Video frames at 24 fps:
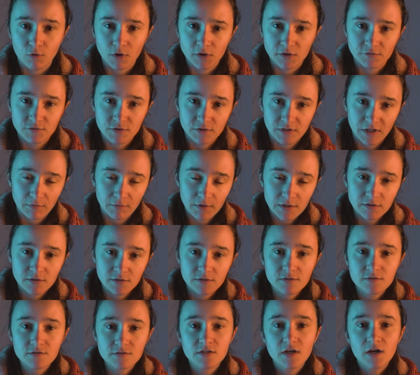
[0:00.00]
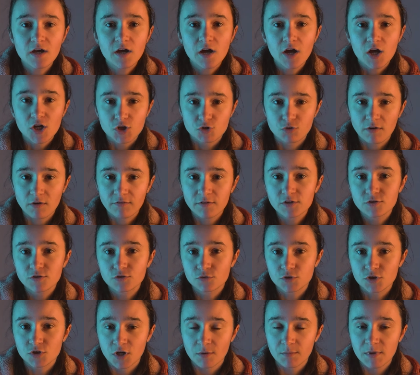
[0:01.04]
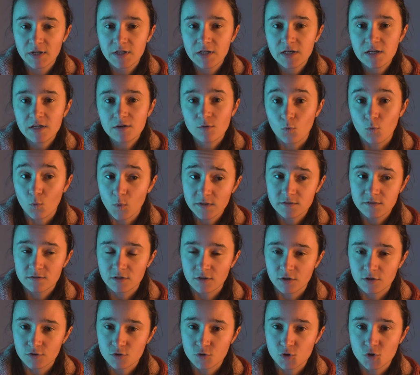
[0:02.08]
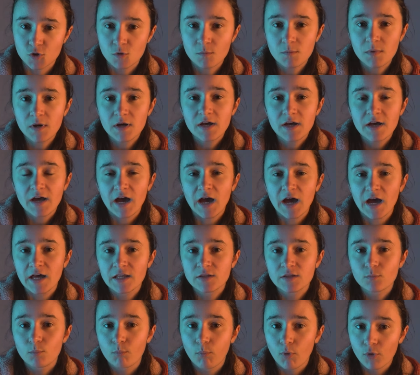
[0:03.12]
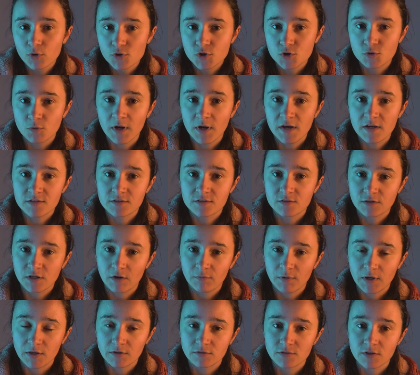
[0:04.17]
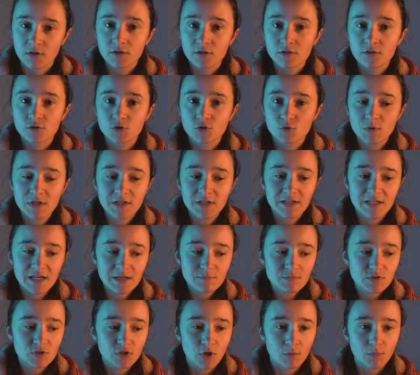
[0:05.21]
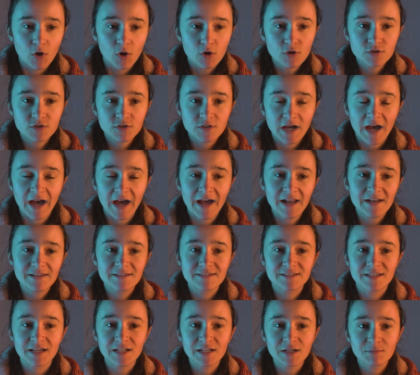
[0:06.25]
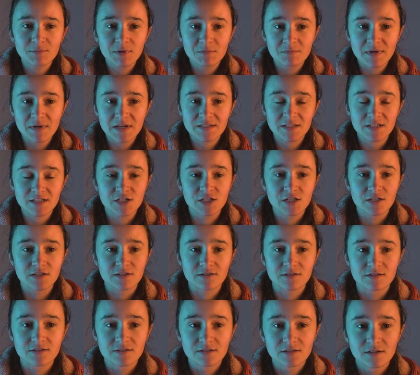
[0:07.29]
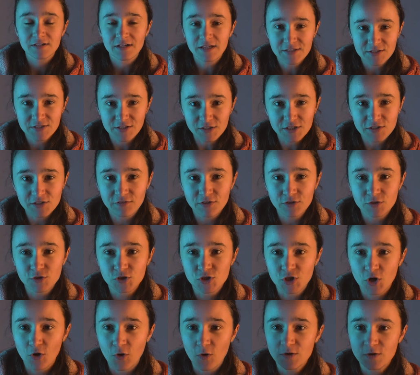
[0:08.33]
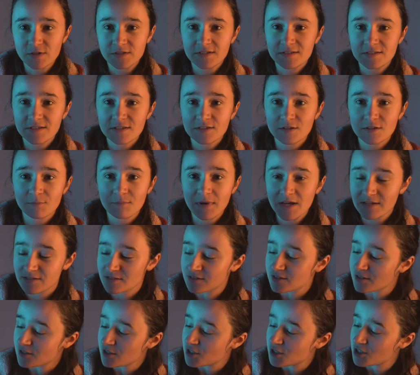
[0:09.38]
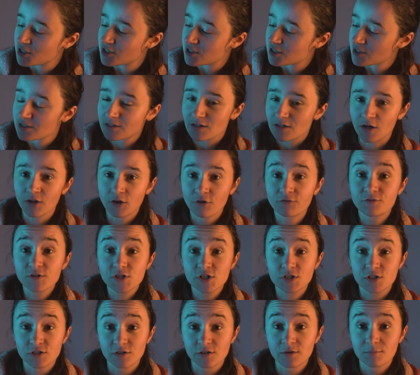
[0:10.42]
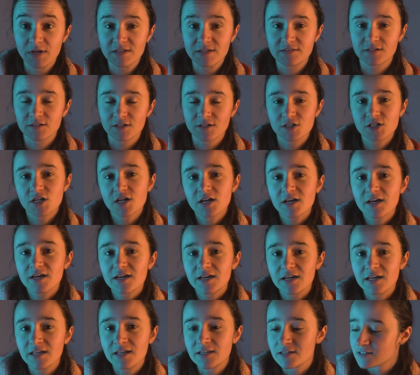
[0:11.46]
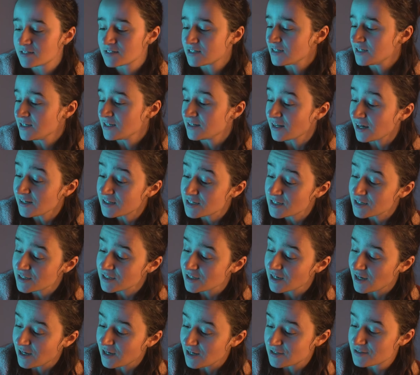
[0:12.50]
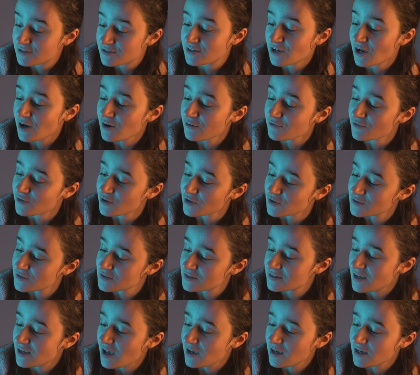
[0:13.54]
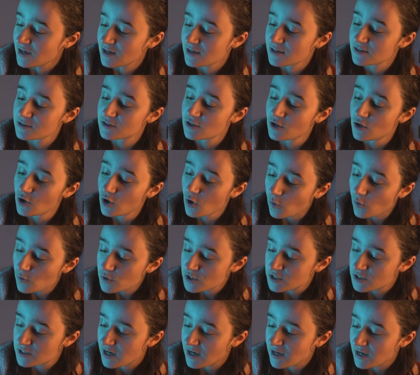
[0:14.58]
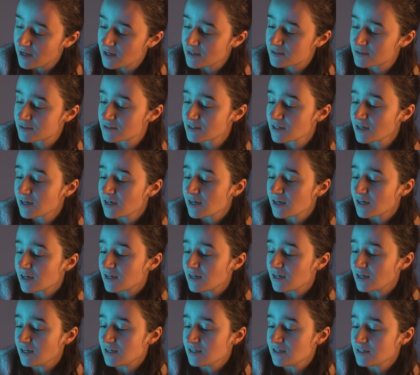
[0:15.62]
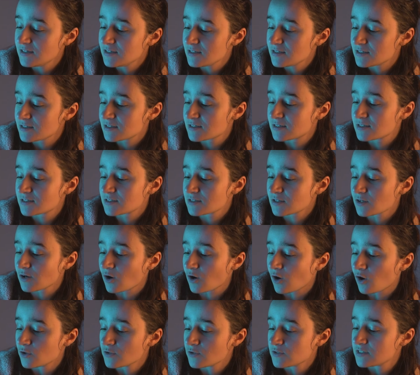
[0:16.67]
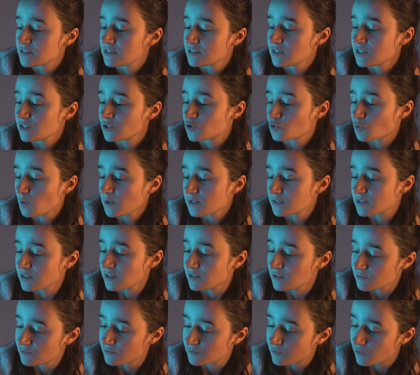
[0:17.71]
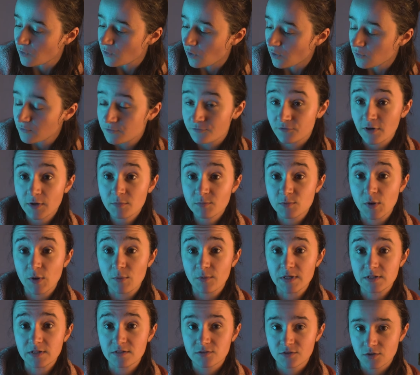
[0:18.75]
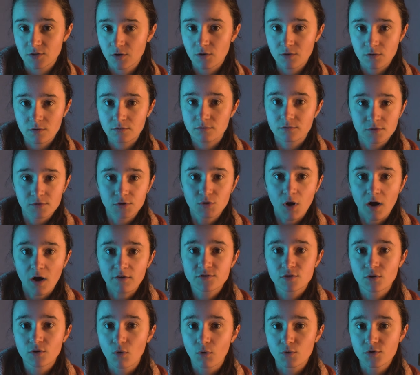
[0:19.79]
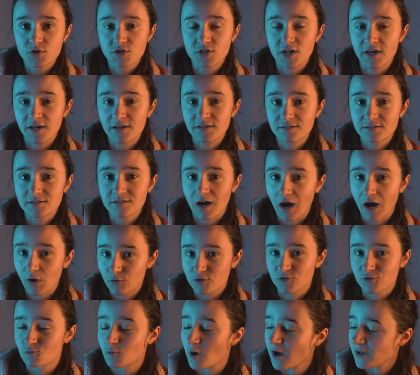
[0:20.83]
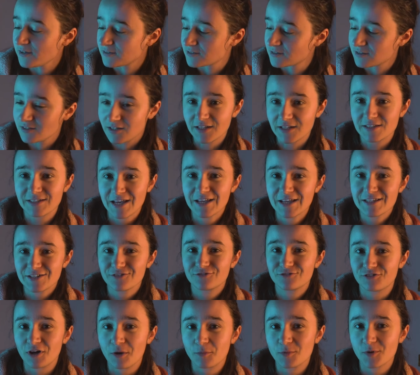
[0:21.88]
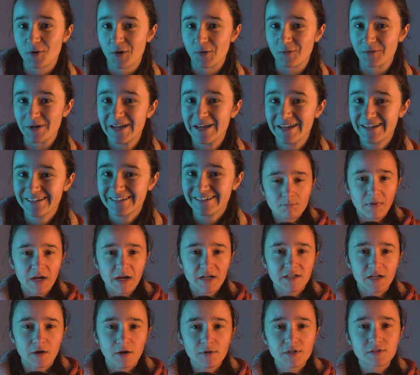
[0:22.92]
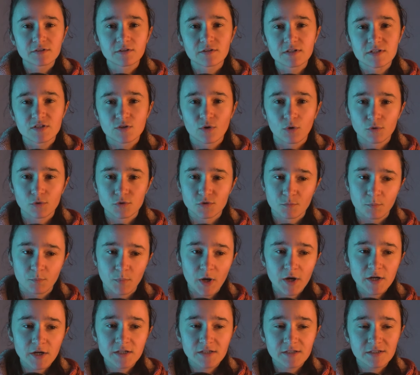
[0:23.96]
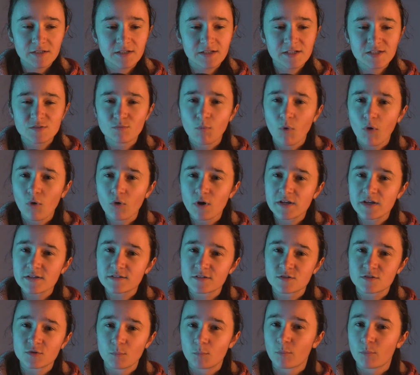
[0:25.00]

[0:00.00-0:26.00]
one of the characters, travel to Germany with the costume, and portray the character during Gamescom. Who the hell is sending me messages? It's not even a joke, this is a message. An official message in the Nightingale server saying the launch date is on the 20th of February. So you have the launch date. I was right, it is in February. My character is called Puck. He's more or less the